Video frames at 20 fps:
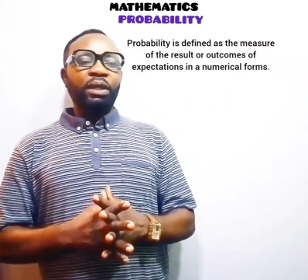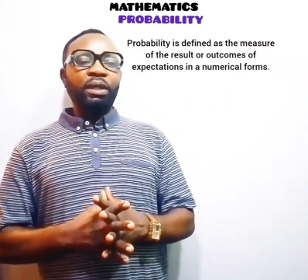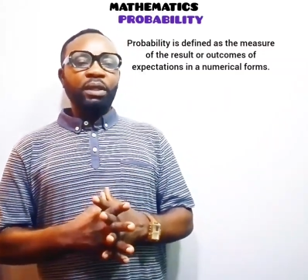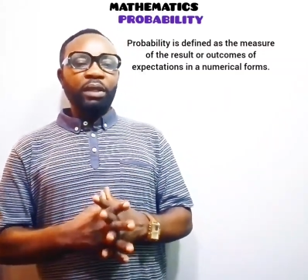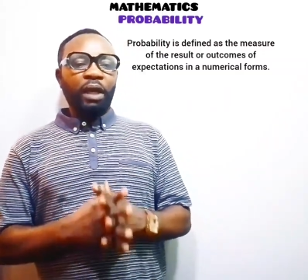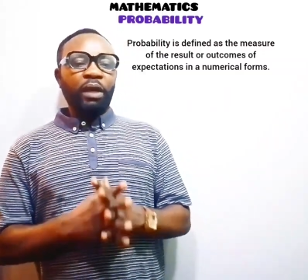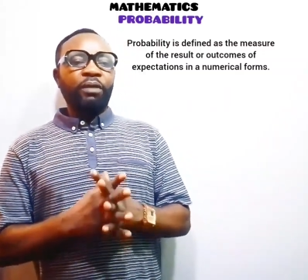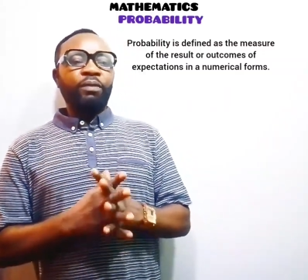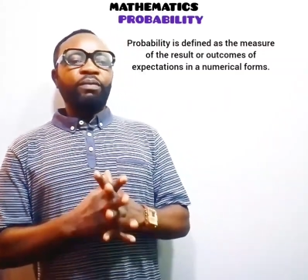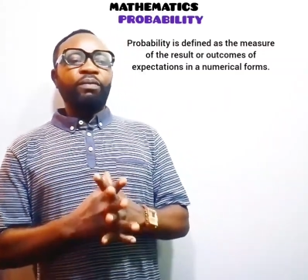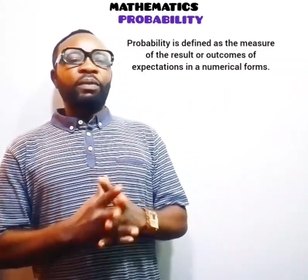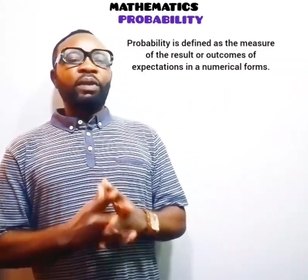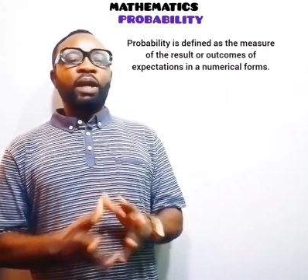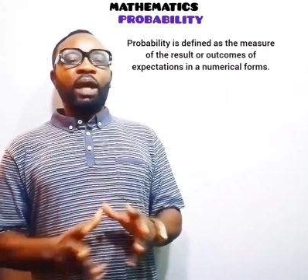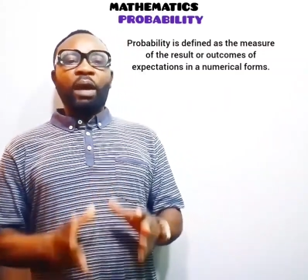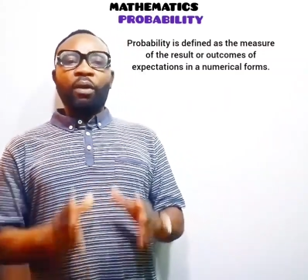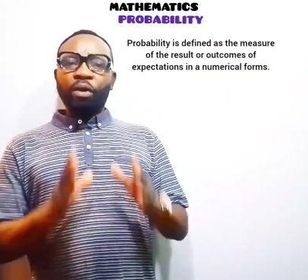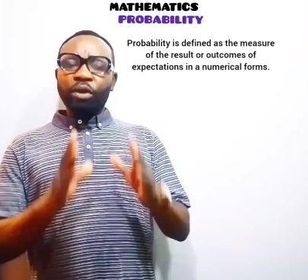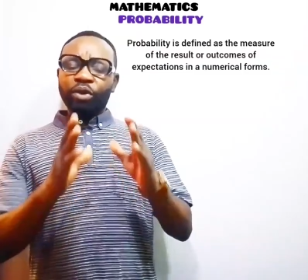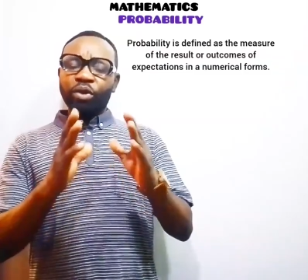Now,
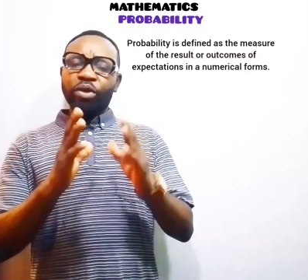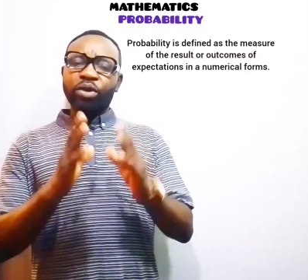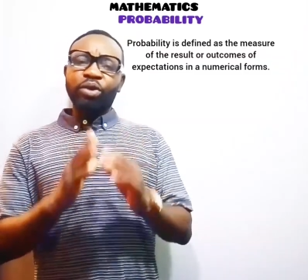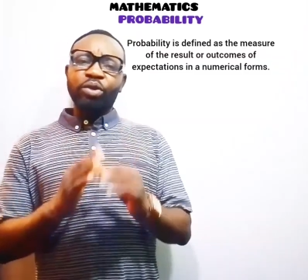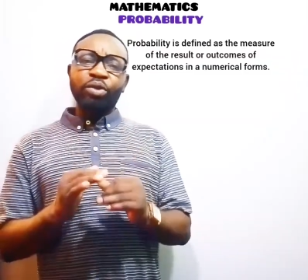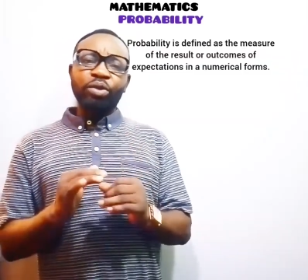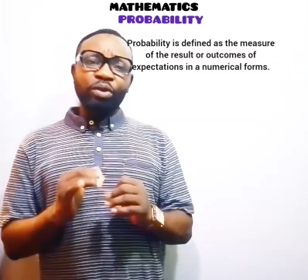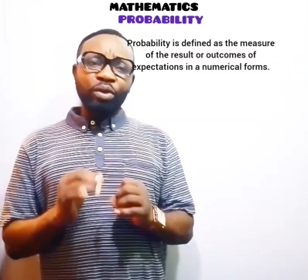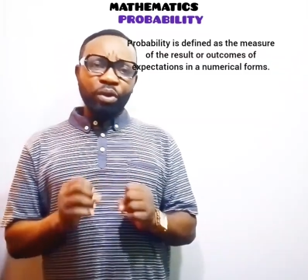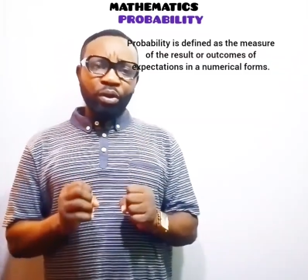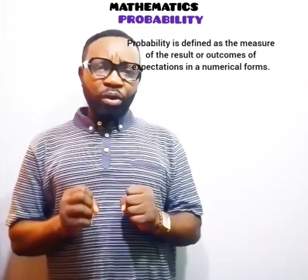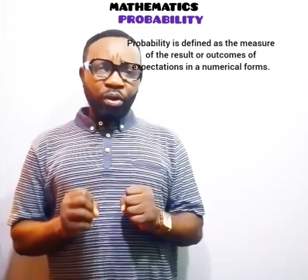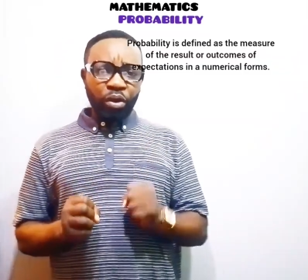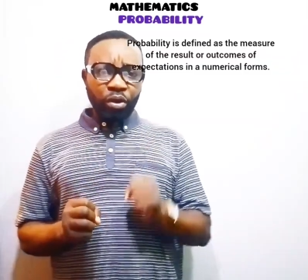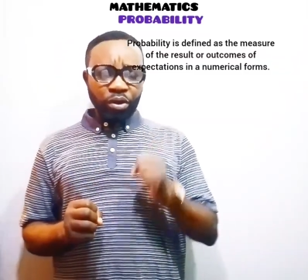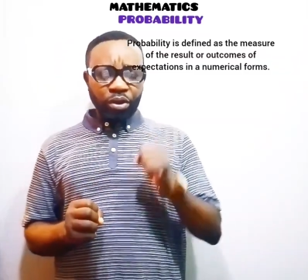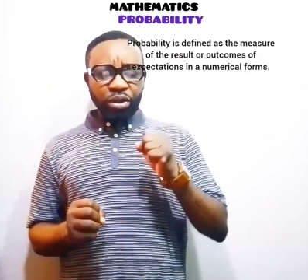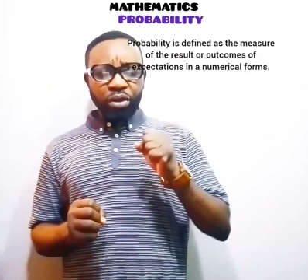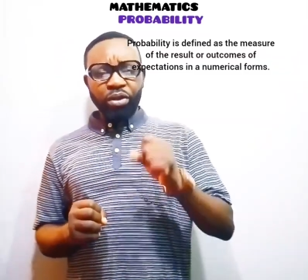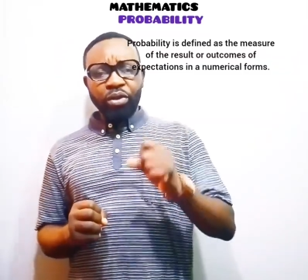I want us to
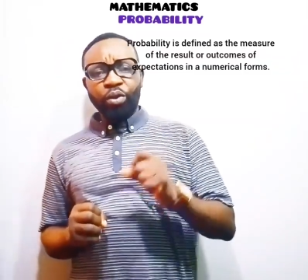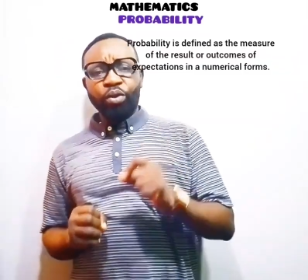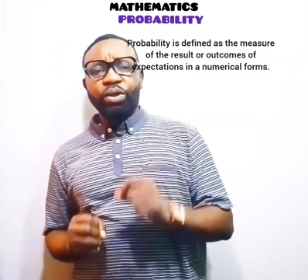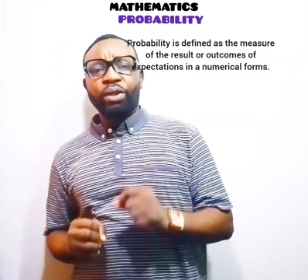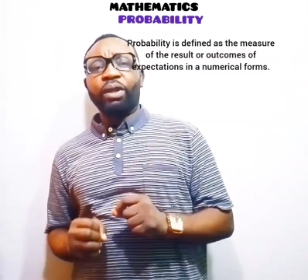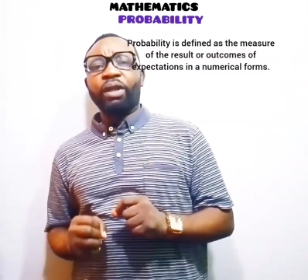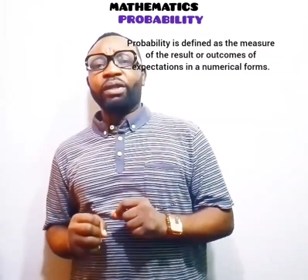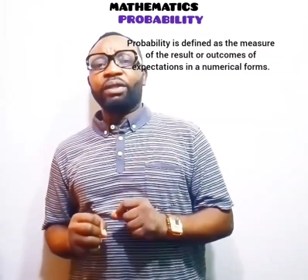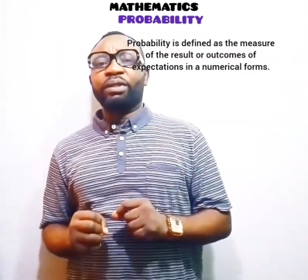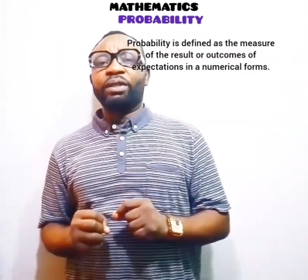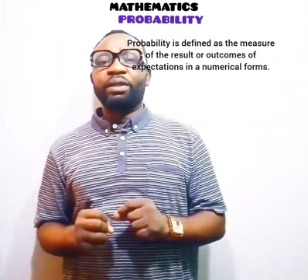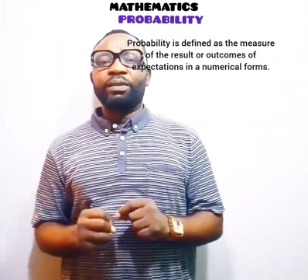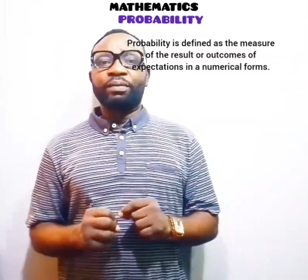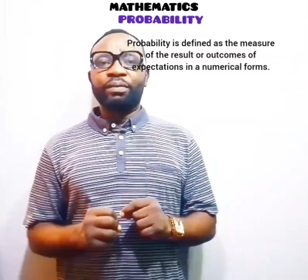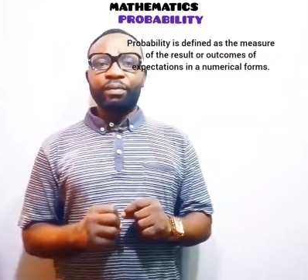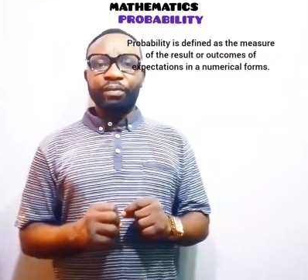also note this thing.